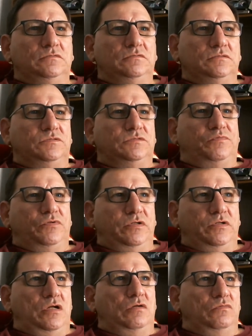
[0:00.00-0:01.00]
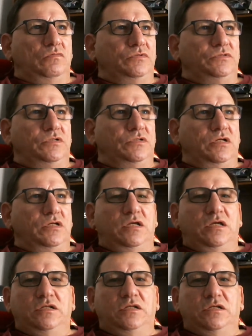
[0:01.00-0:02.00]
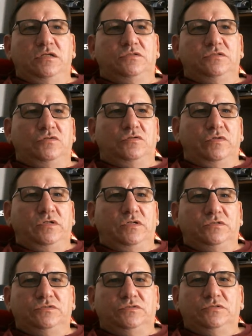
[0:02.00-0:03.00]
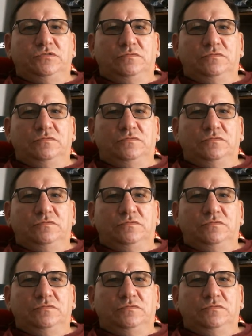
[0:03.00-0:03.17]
It's a pretty hot one today, 88 degrees